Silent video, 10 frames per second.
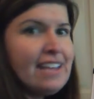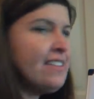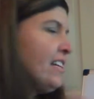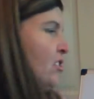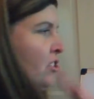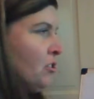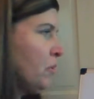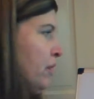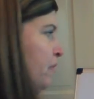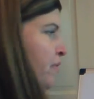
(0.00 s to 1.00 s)
Now that's just a
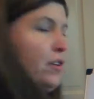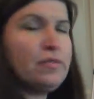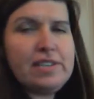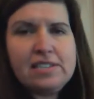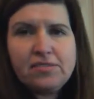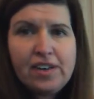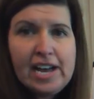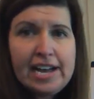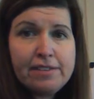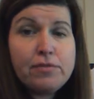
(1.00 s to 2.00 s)
quick review of these
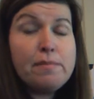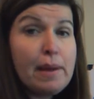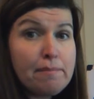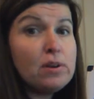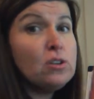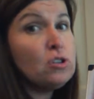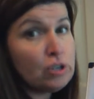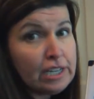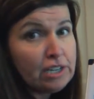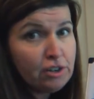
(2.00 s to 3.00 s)
5. Remember,
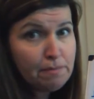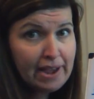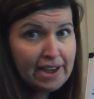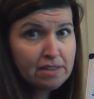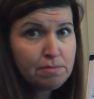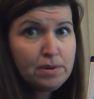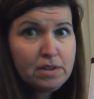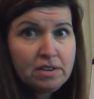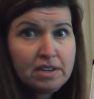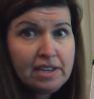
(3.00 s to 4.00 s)
look in your math
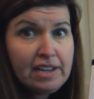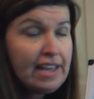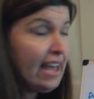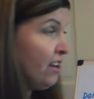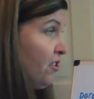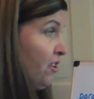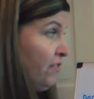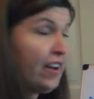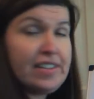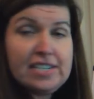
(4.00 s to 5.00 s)
book and you're going
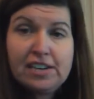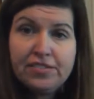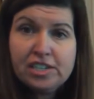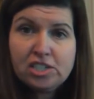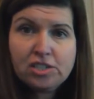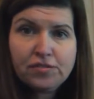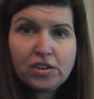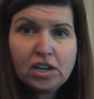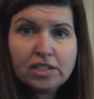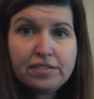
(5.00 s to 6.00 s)
to find the definition
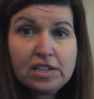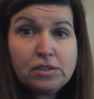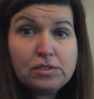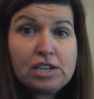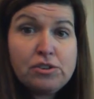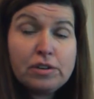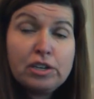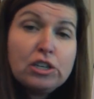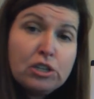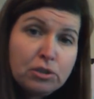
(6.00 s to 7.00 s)
for all of those, and you
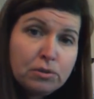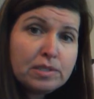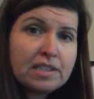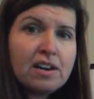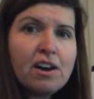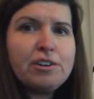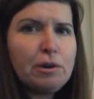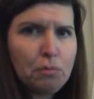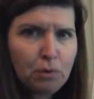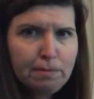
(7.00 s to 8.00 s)
can use it on
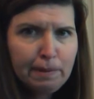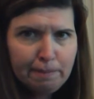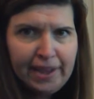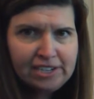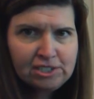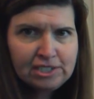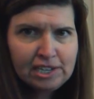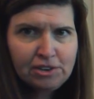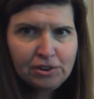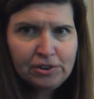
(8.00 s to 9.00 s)
your workbook pages
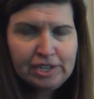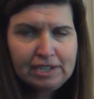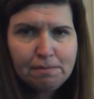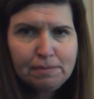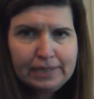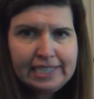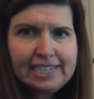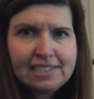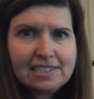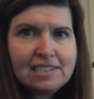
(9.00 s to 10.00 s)
that you're going to
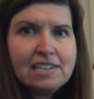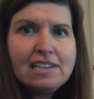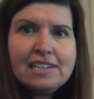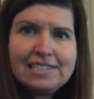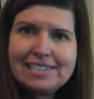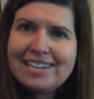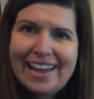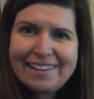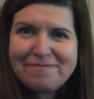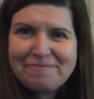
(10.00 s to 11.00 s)
complete
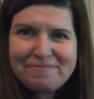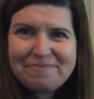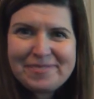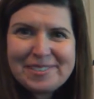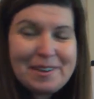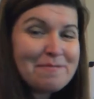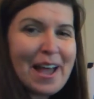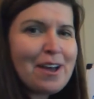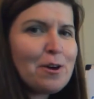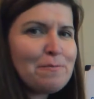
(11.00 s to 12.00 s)
today. So
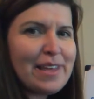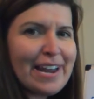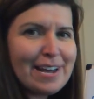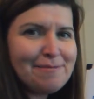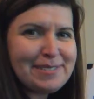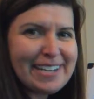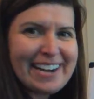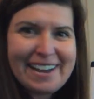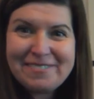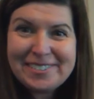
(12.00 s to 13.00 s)
I hope that helped,
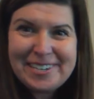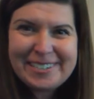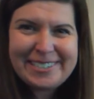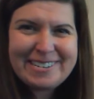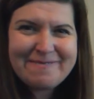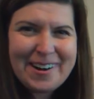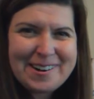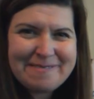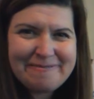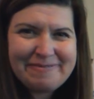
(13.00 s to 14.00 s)
and I will talk to you
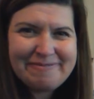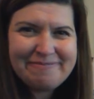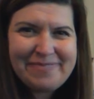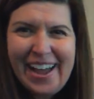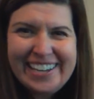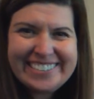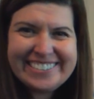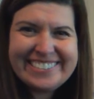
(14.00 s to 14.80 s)
tomorrow. Bye.